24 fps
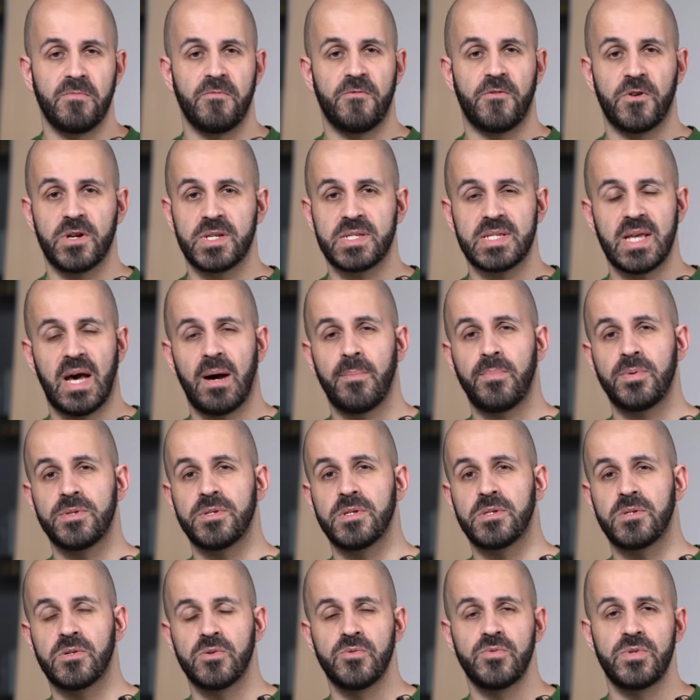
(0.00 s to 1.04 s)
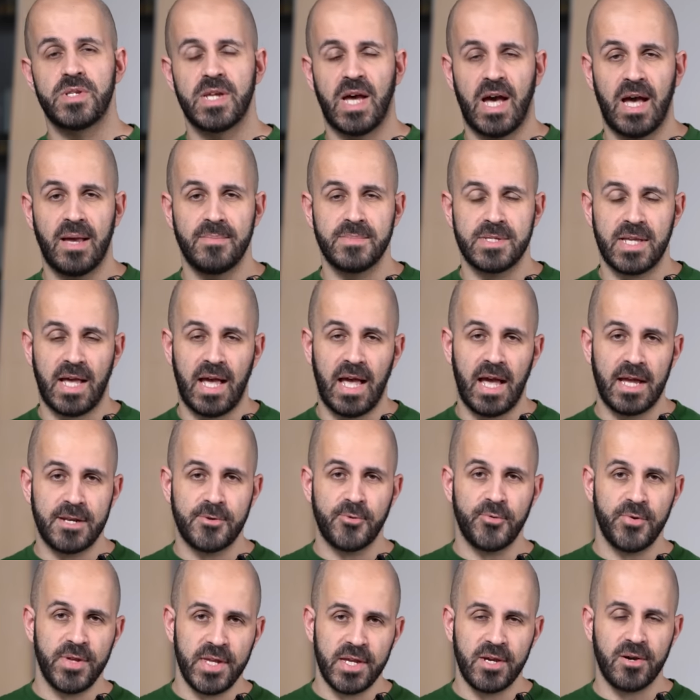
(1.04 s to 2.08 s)
for example, the two times I
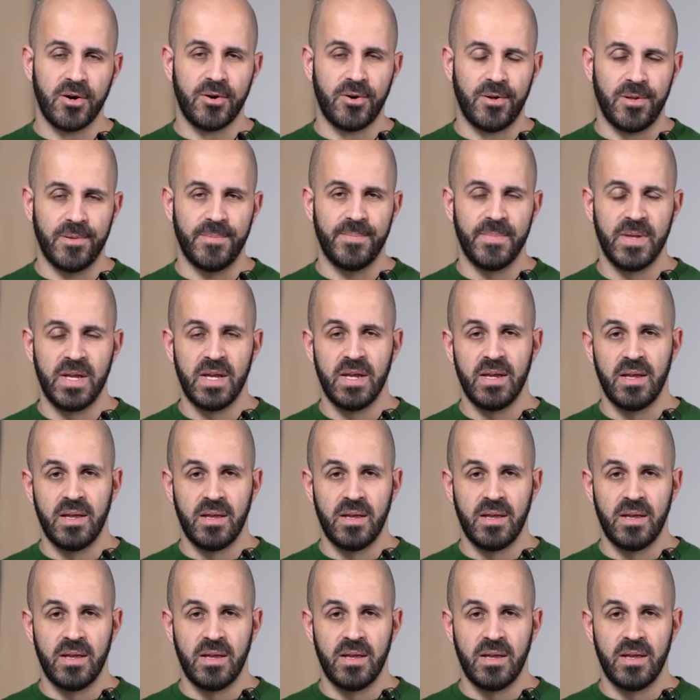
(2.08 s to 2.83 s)
had a recall